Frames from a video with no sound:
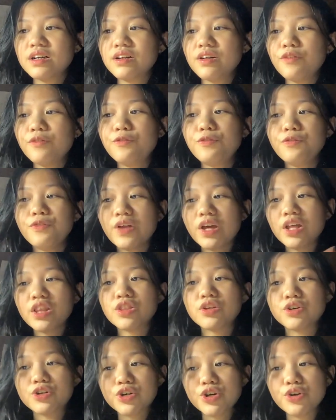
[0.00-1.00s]
flicked
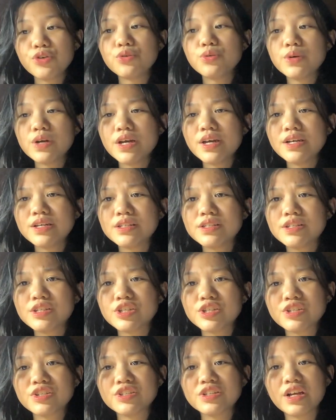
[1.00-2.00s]
through it,
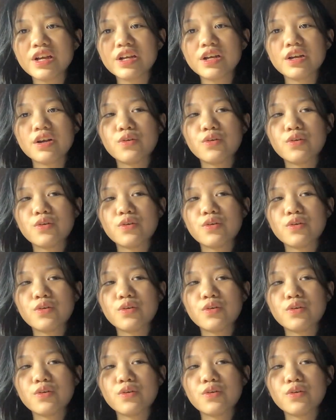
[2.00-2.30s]
just like